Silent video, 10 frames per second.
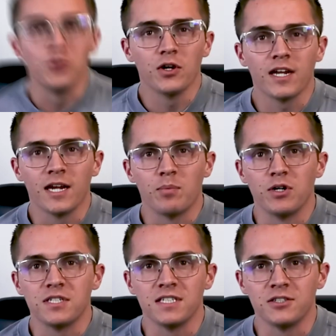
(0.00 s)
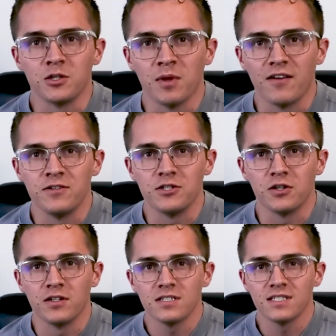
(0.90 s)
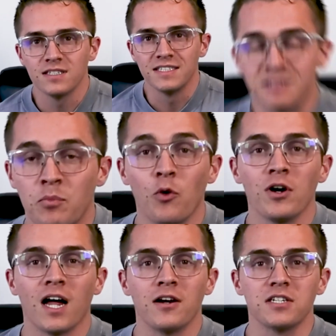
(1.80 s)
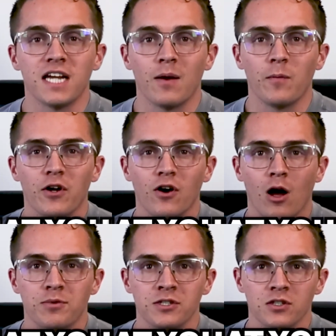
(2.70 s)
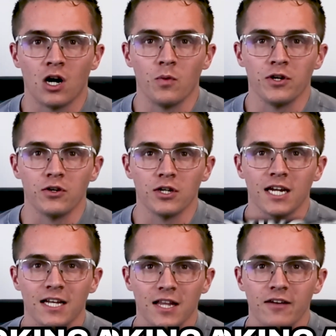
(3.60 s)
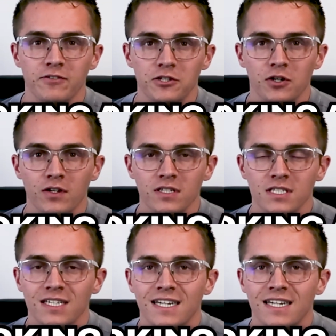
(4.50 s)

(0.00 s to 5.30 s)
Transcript: you looking at purchasing term life insurance? It's important to understand what your options are when you're looking at life insurance.